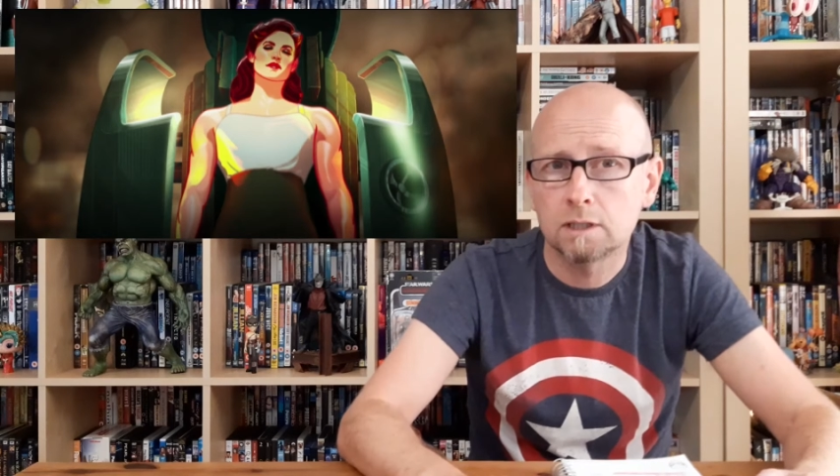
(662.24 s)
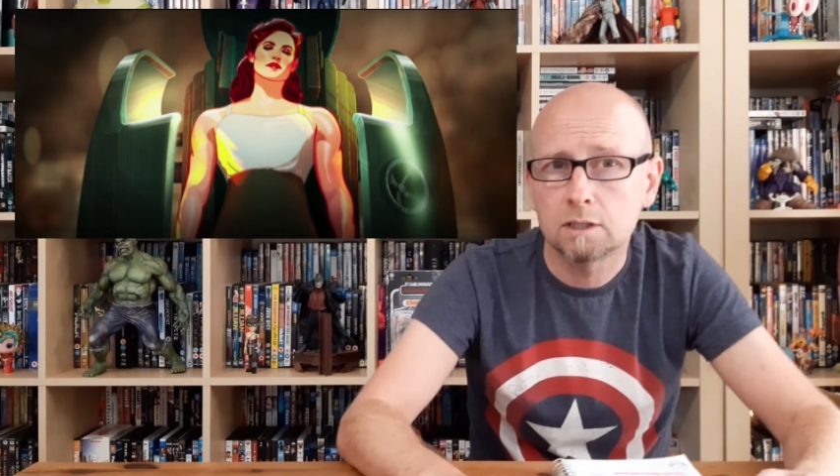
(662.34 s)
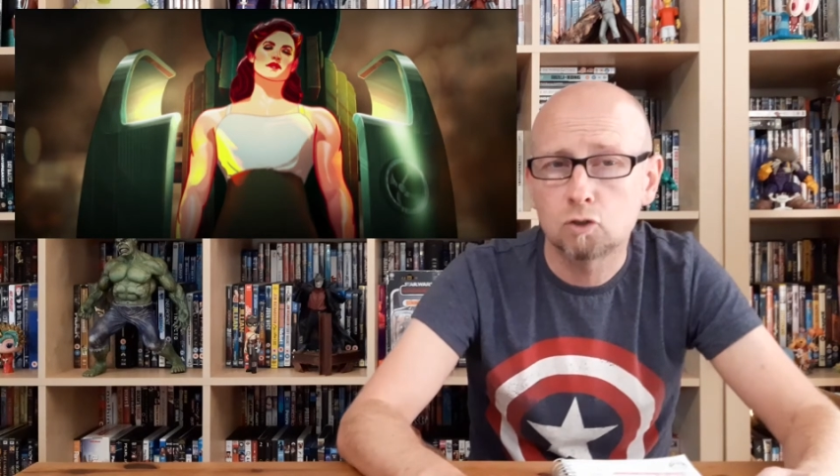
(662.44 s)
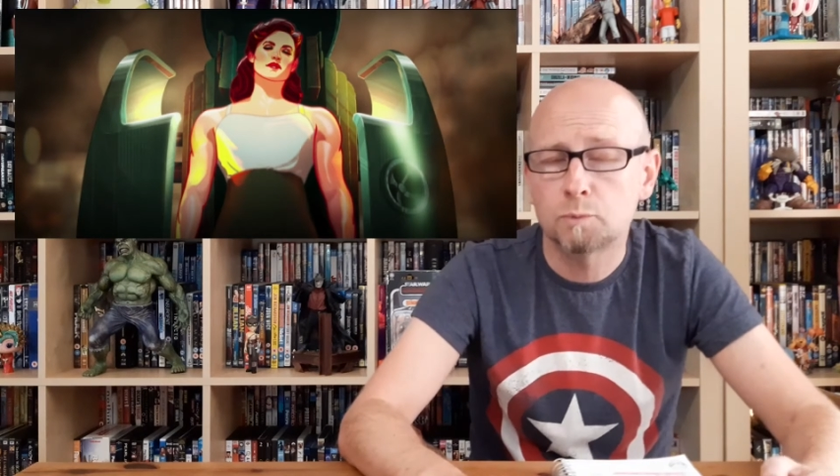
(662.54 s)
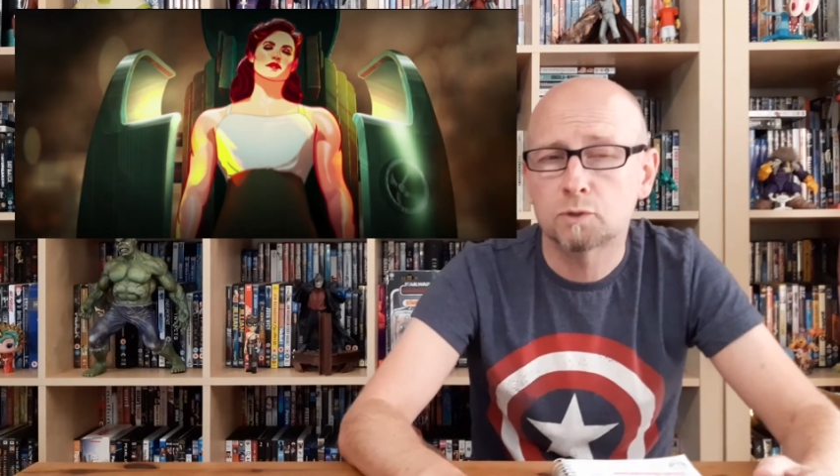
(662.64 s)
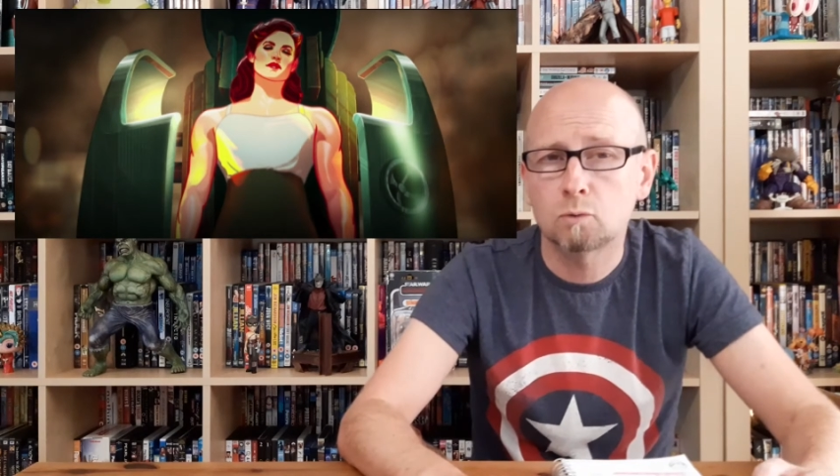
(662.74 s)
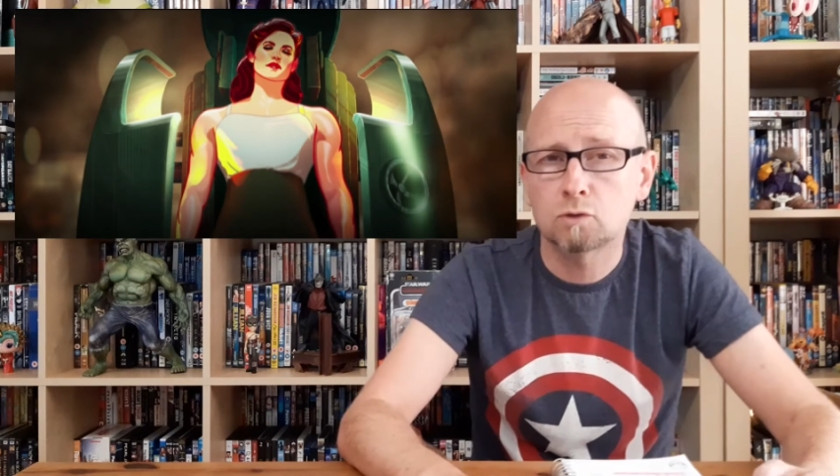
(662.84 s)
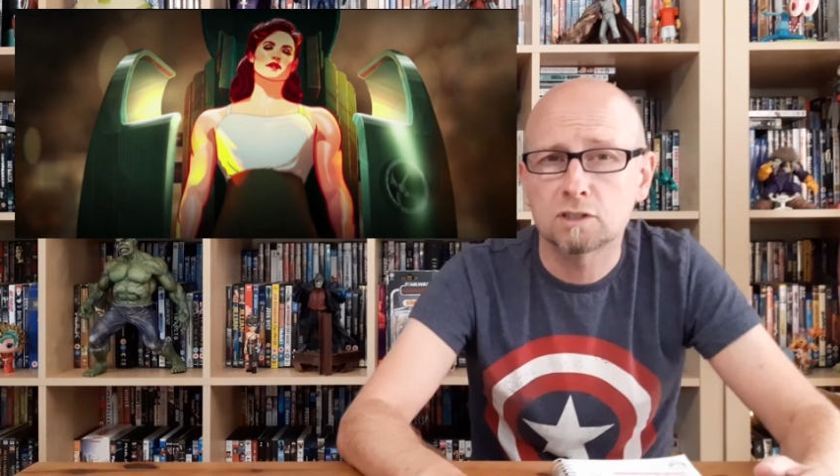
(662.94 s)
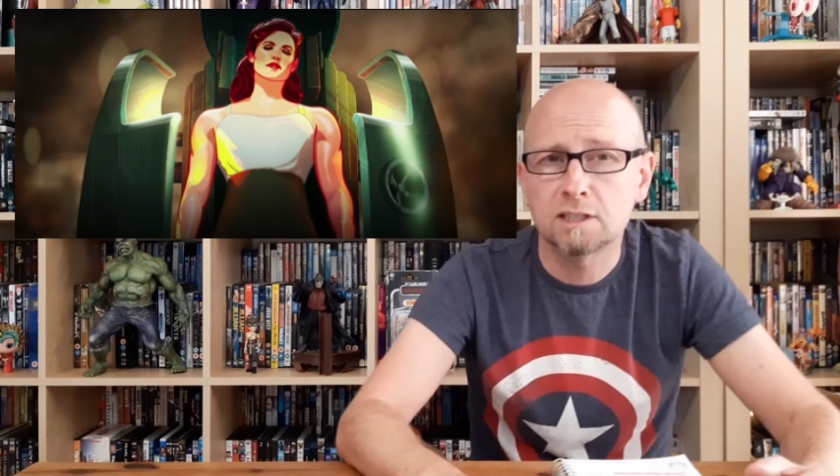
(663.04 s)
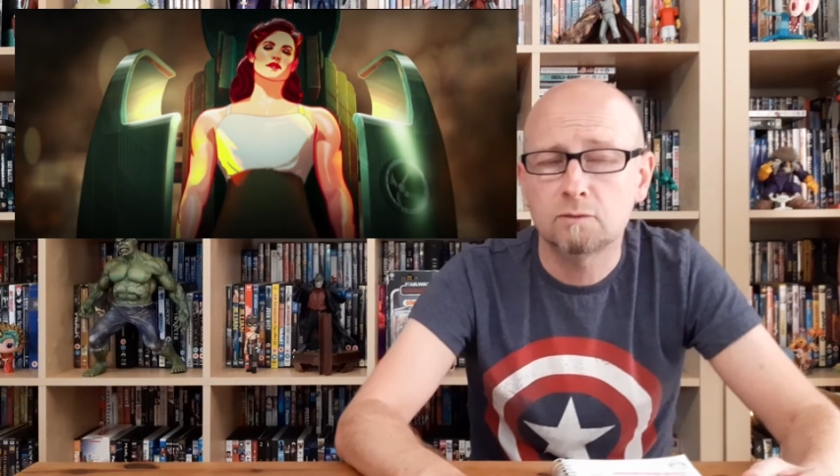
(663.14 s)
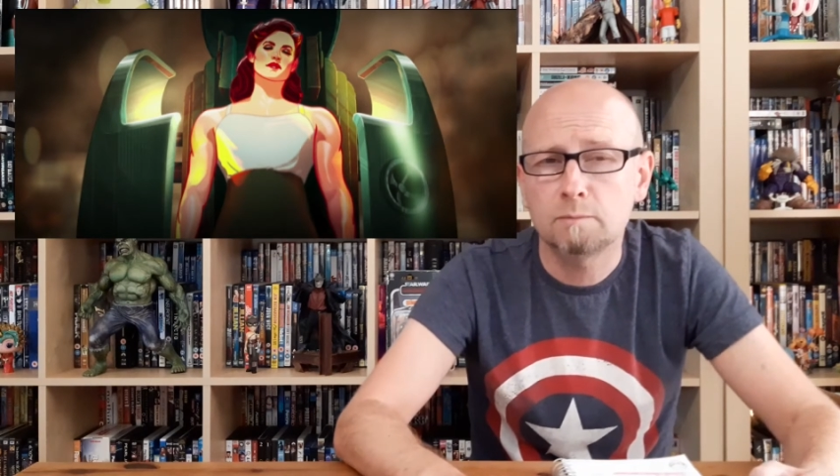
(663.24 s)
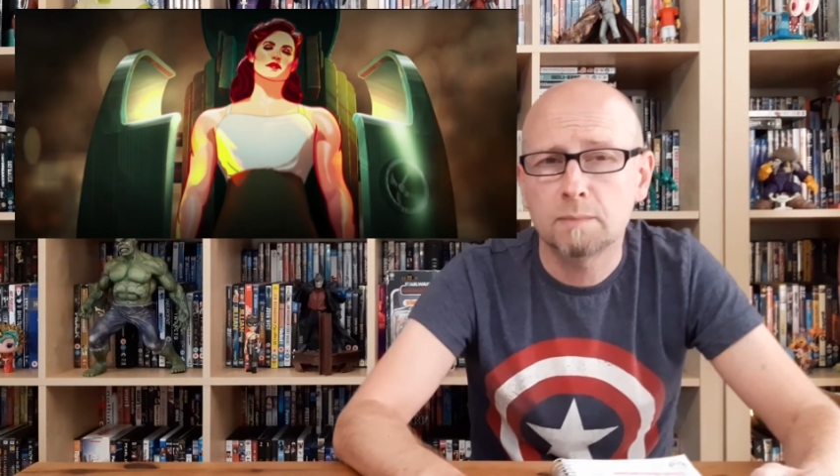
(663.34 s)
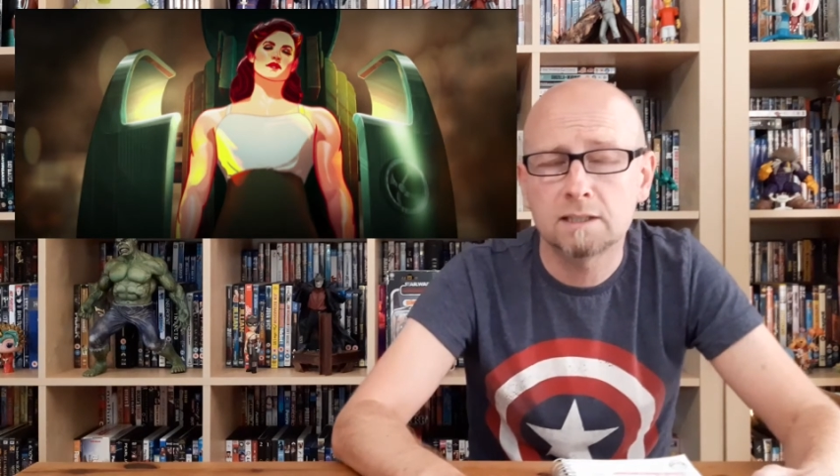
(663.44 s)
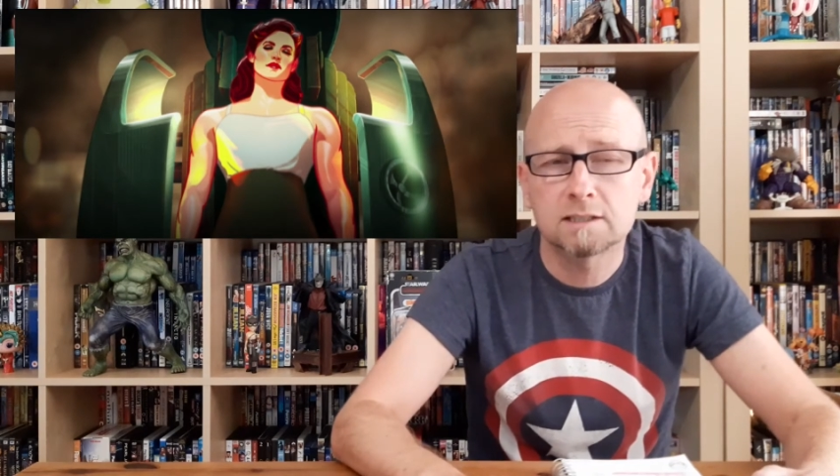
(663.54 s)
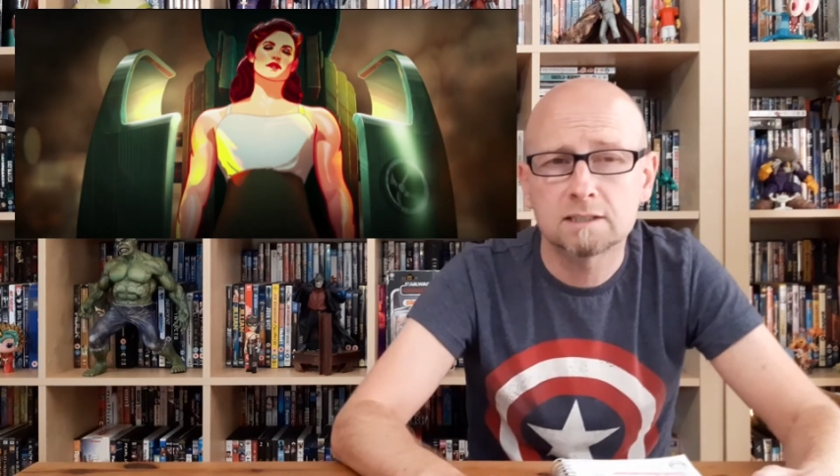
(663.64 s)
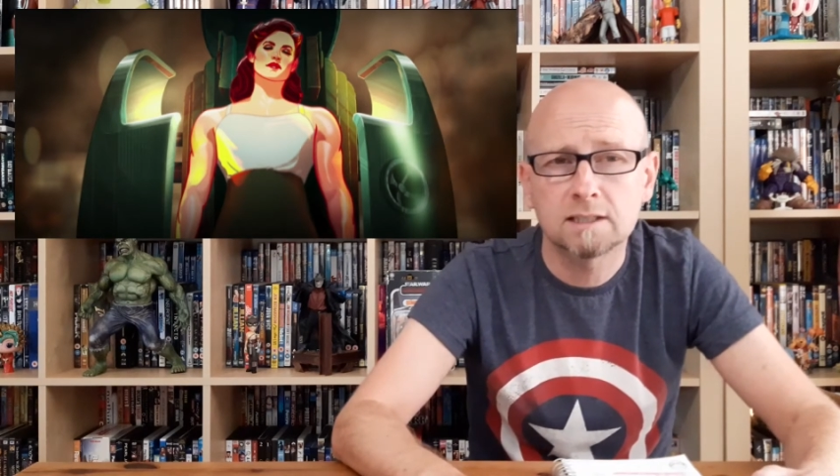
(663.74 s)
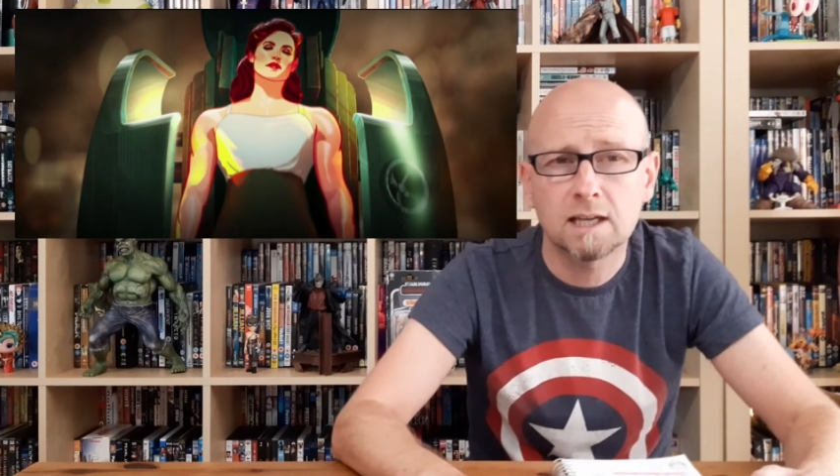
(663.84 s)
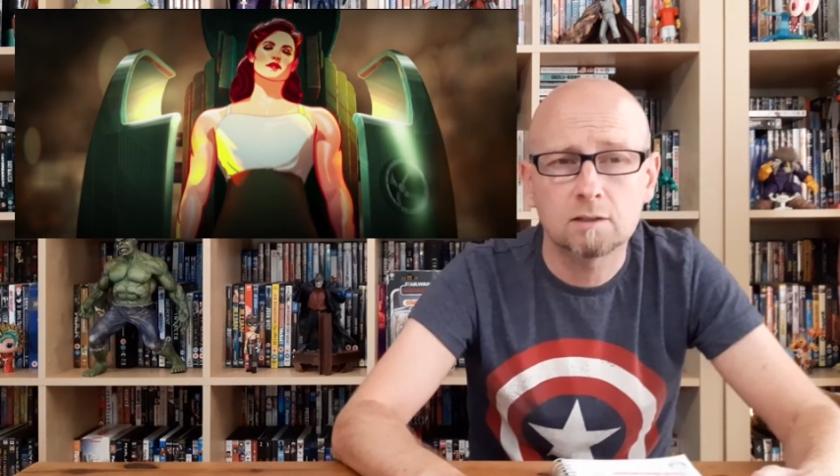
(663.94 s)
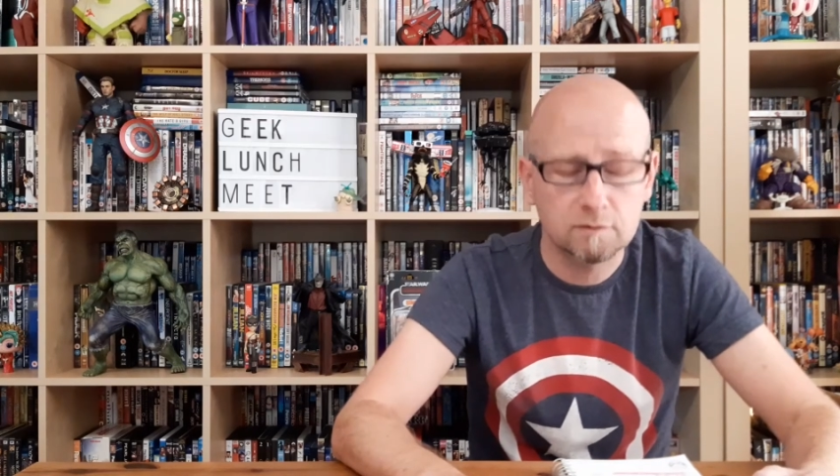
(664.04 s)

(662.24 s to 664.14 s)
super soldier serum instead